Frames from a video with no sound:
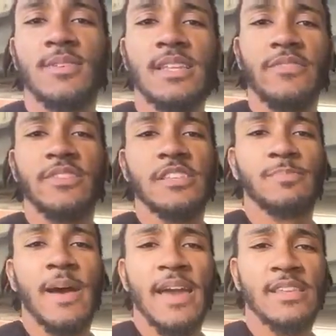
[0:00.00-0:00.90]
We live in
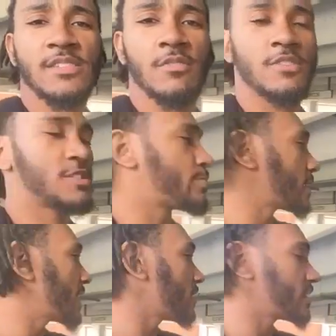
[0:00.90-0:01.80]
these bodies on this
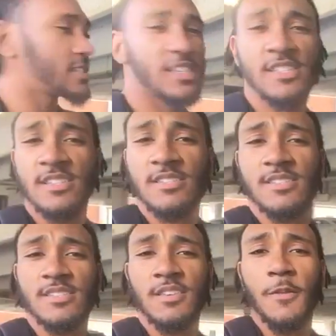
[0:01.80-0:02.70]
plane of
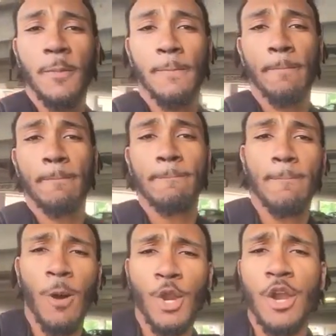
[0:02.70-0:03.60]
existence
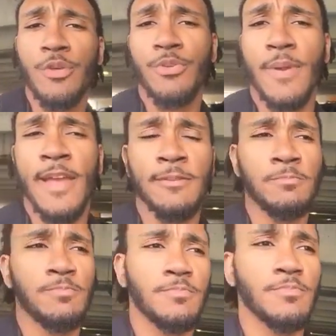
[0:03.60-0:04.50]
on Earth, right?
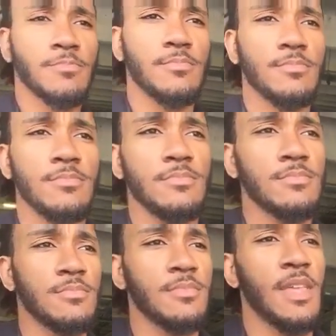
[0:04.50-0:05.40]

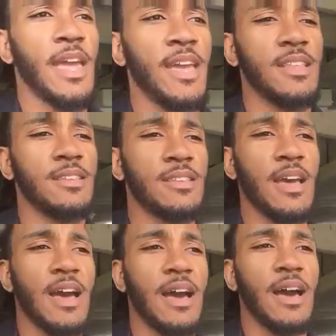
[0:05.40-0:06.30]
And
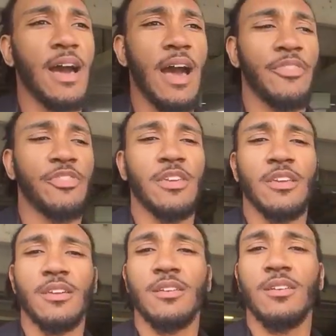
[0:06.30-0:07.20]
I
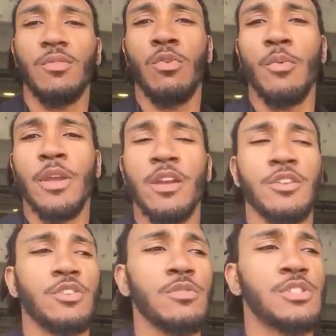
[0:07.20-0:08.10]
think what we're here
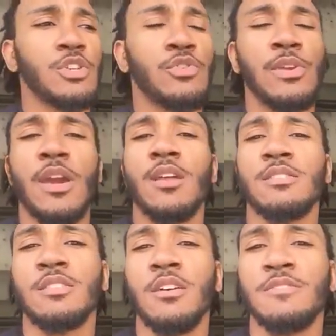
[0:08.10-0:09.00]
to do is to create
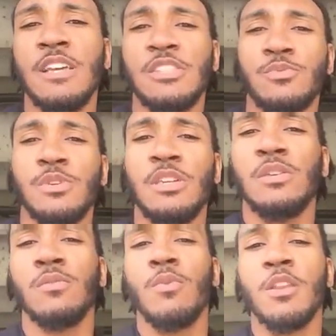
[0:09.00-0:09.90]
ourselves as
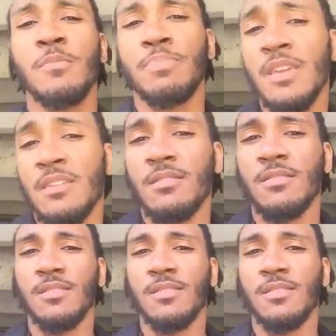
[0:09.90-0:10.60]
we want to be.